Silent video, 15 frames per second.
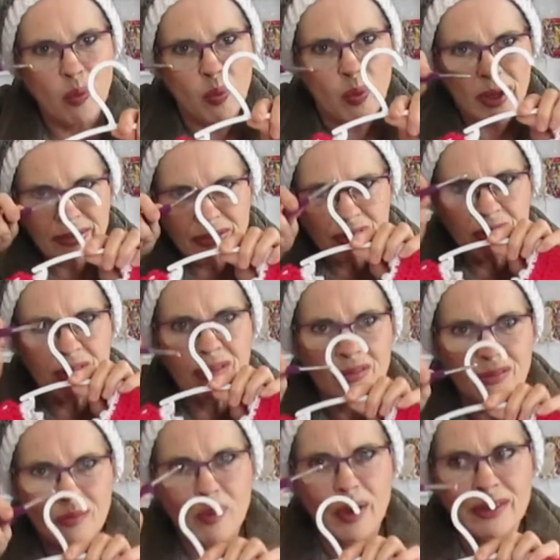What's a,
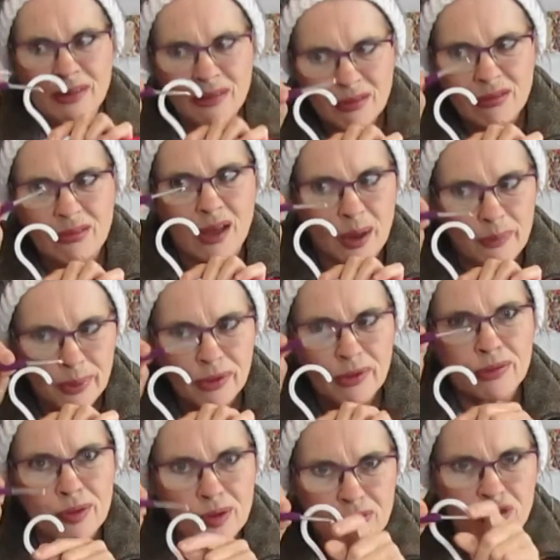what's a double
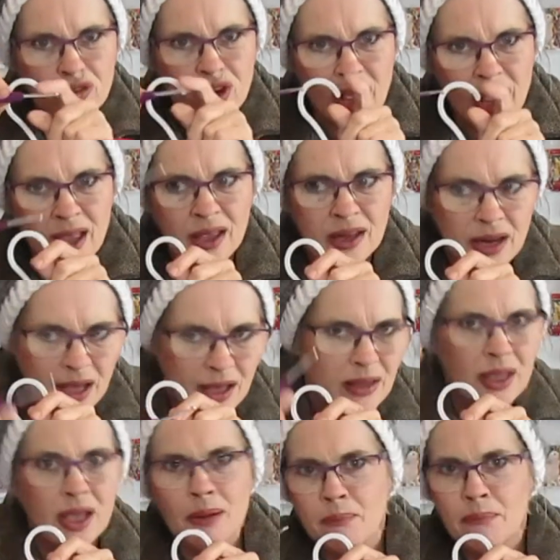crochet and
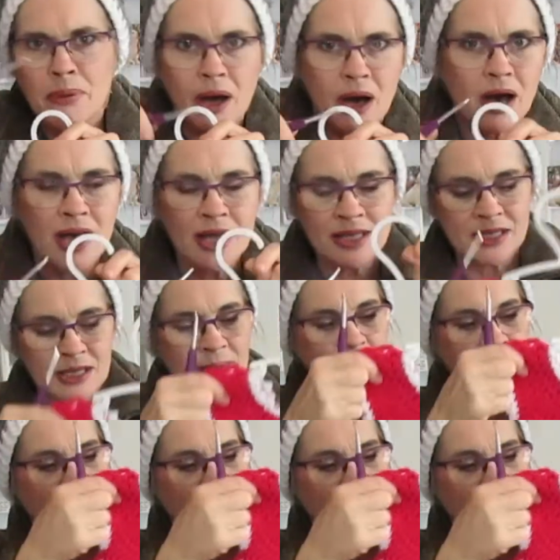hitting pause?